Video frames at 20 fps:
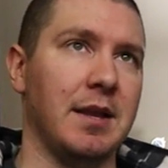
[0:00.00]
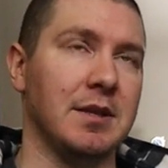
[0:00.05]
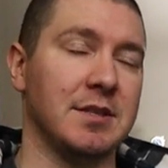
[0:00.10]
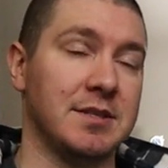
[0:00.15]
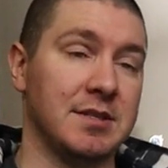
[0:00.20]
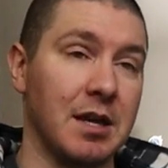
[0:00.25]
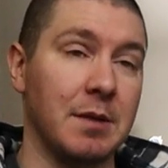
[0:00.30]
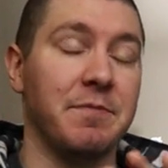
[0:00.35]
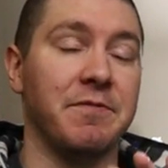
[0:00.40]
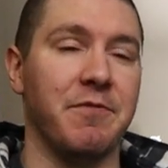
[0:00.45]

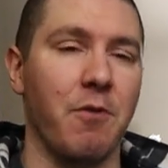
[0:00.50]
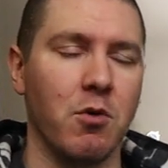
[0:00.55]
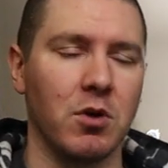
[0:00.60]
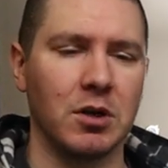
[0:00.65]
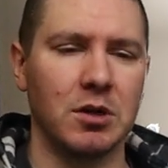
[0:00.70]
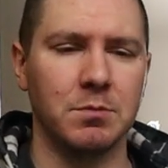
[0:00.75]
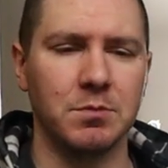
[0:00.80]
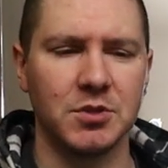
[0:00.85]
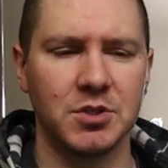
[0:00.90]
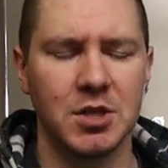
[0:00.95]
sub
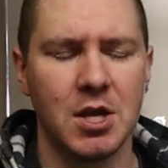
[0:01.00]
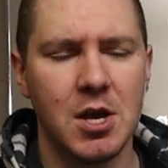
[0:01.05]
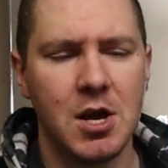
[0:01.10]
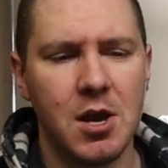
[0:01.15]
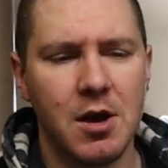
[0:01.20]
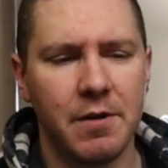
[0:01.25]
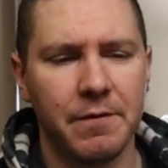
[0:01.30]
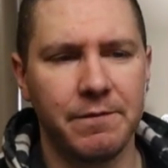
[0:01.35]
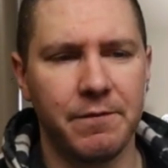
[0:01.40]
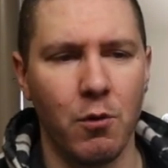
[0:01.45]
forums
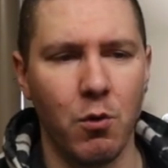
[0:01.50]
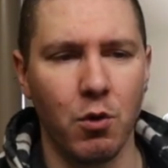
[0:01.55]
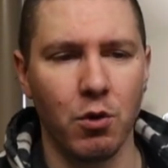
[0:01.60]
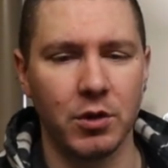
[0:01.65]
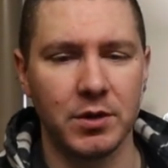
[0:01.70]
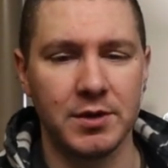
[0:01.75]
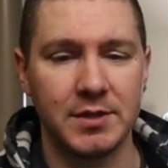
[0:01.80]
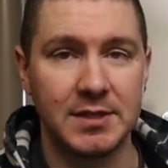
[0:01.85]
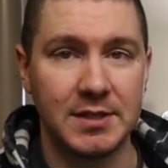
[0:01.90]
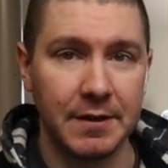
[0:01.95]

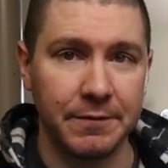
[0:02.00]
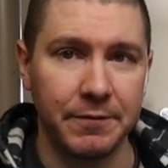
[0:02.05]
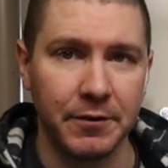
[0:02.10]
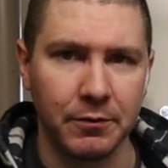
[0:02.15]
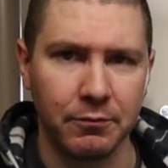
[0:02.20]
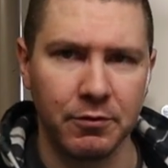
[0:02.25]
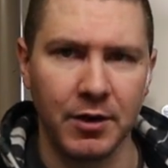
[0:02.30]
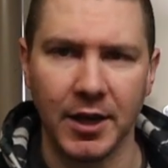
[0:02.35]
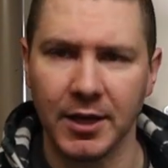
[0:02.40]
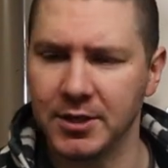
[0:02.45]
for
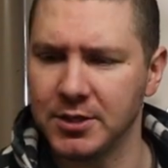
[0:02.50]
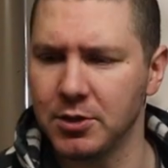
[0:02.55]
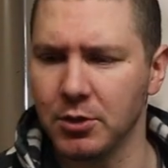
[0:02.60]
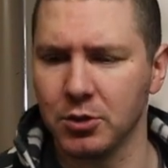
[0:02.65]
different rigs.